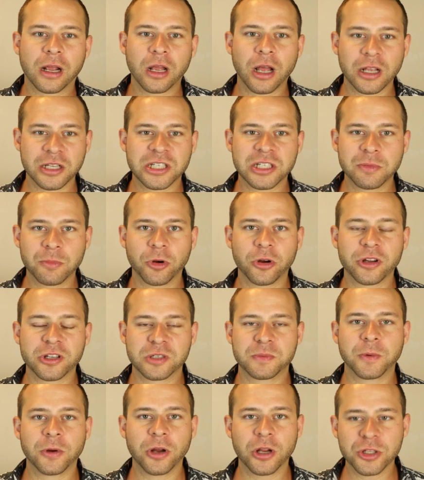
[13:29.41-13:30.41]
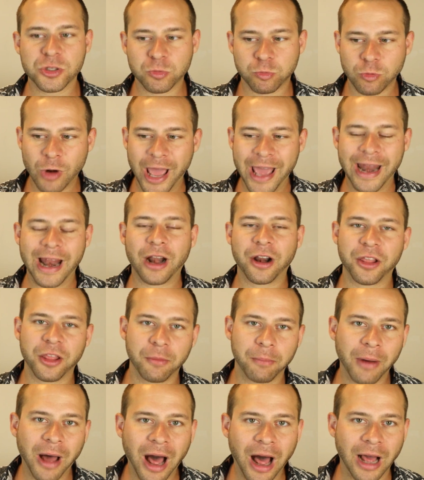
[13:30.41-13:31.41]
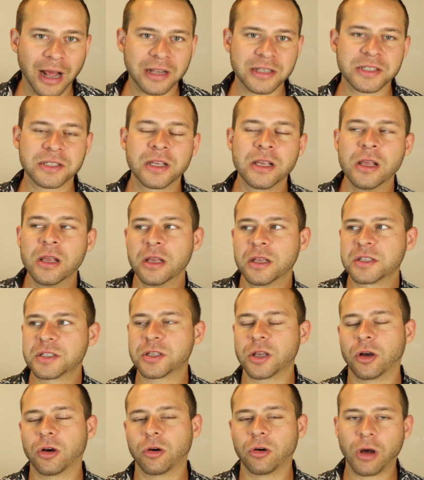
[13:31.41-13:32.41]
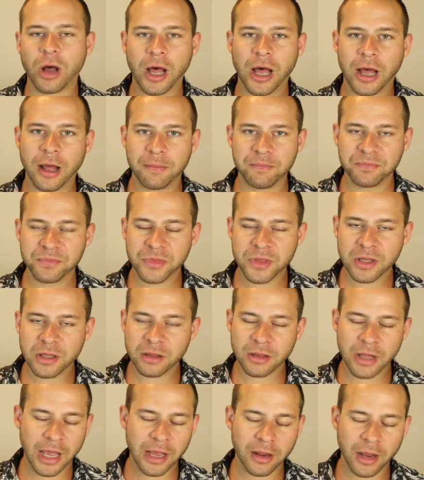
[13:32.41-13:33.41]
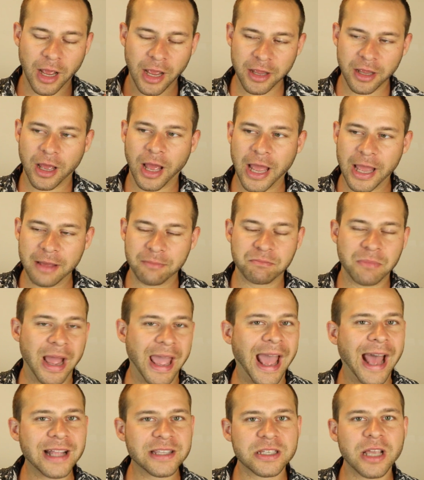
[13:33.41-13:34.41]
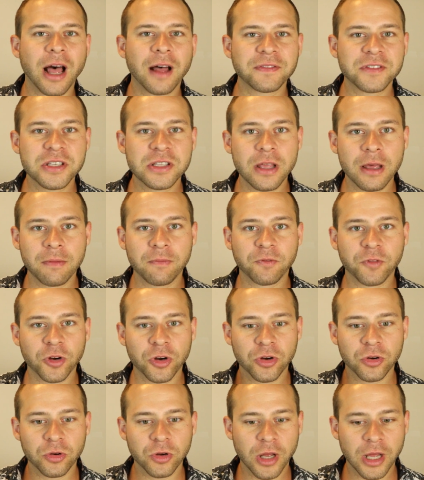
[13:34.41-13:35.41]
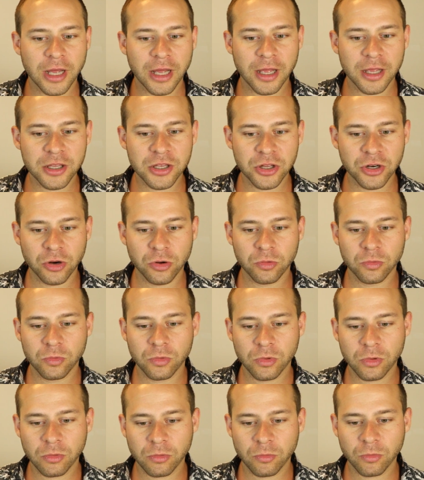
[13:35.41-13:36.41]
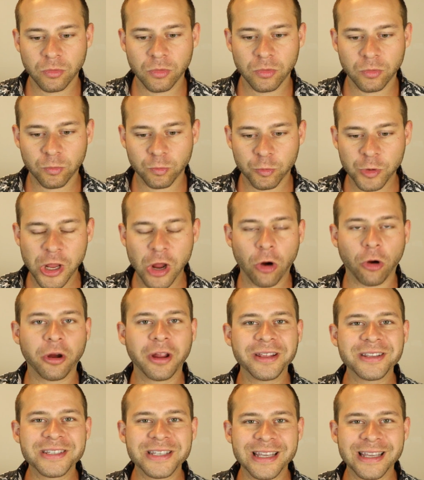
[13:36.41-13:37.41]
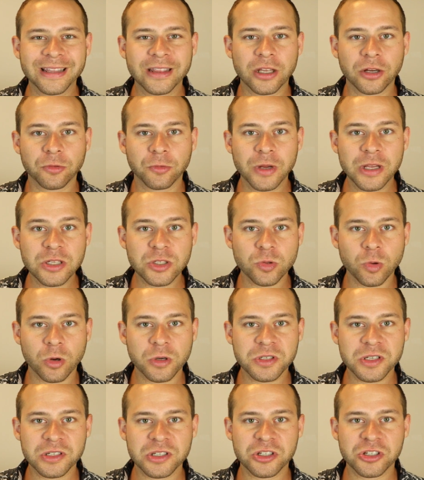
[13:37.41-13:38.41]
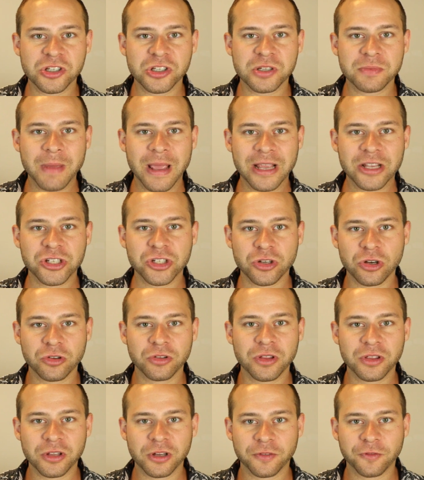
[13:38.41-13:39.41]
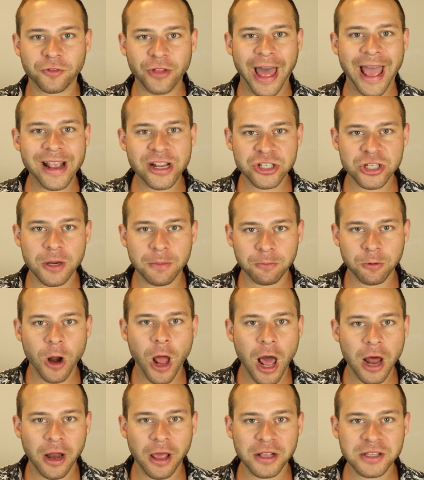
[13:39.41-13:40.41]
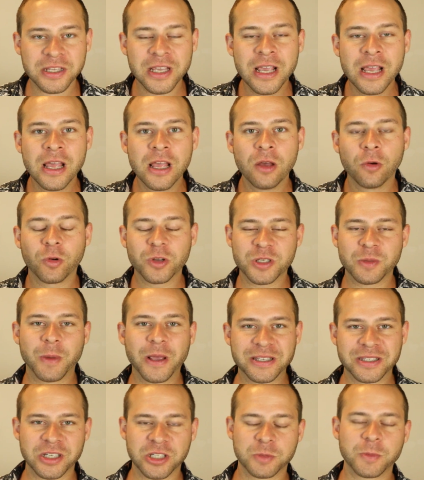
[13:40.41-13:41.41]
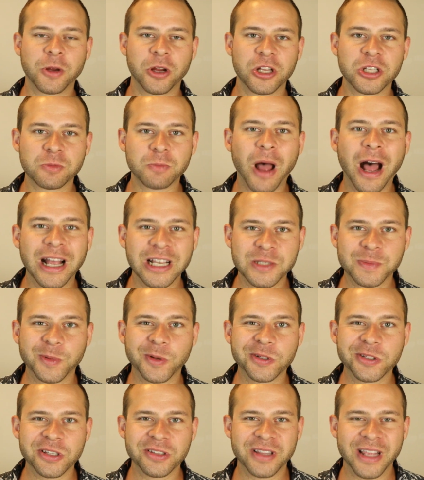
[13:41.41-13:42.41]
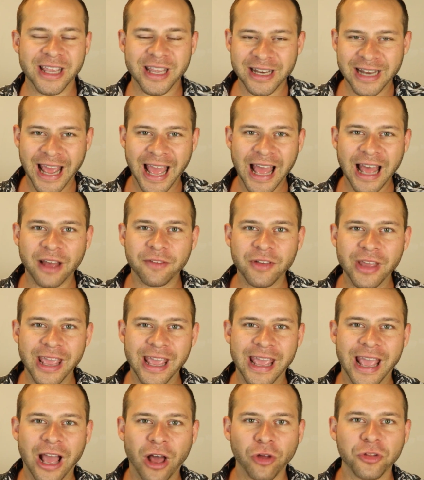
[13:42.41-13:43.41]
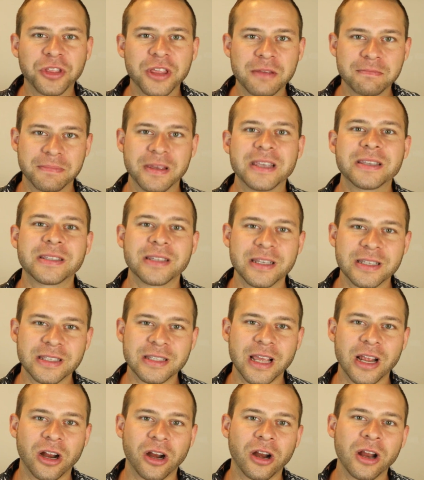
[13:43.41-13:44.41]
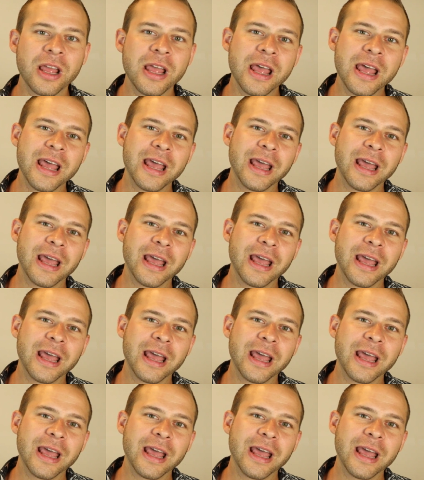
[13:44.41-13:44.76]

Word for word: customer experience right out of the box. So my hat's off to them for you know, reorienting their resources just to make sure that their flagship product was the best experience possible, so that they can have a healthy business there